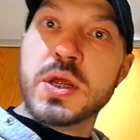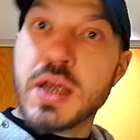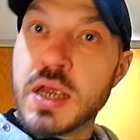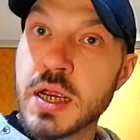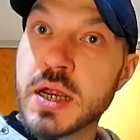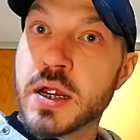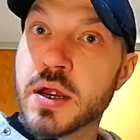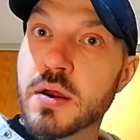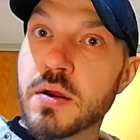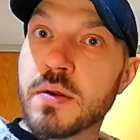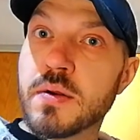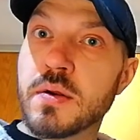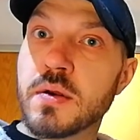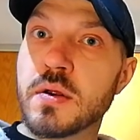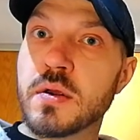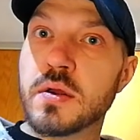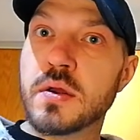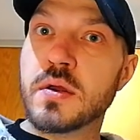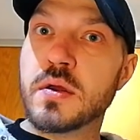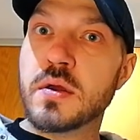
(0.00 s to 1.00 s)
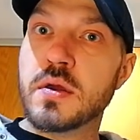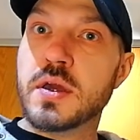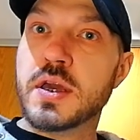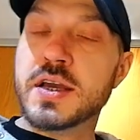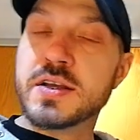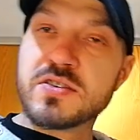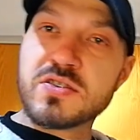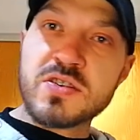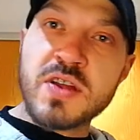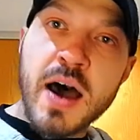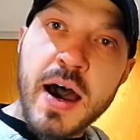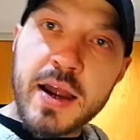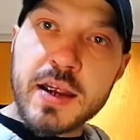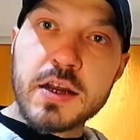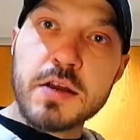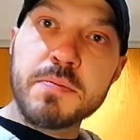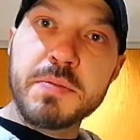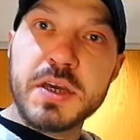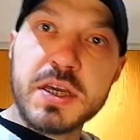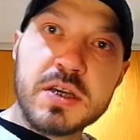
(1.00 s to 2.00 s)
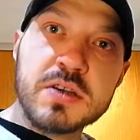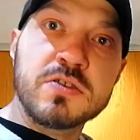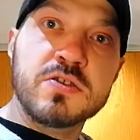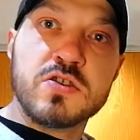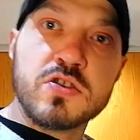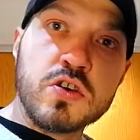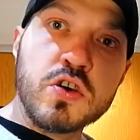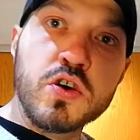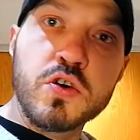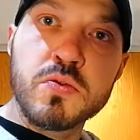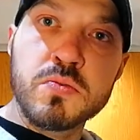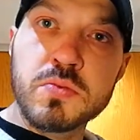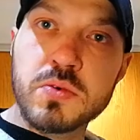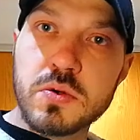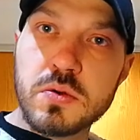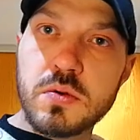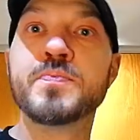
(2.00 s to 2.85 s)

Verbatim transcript: here, it's not going to be consumed.